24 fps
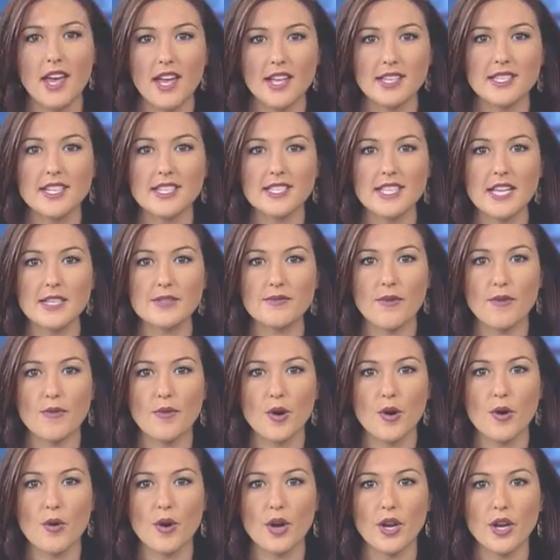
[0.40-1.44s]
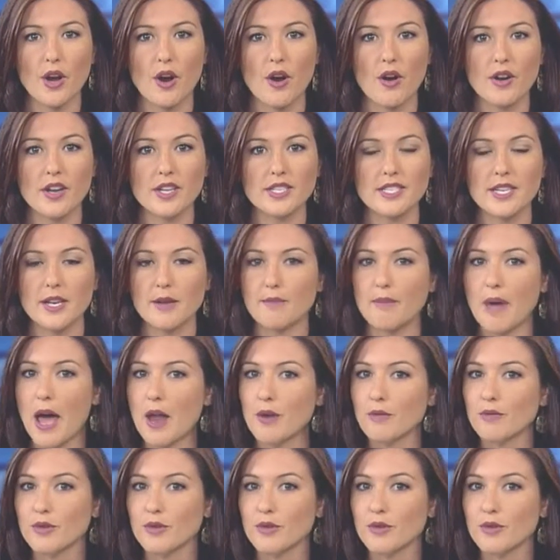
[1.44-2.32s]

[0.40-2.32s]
Successful recording artist and Baton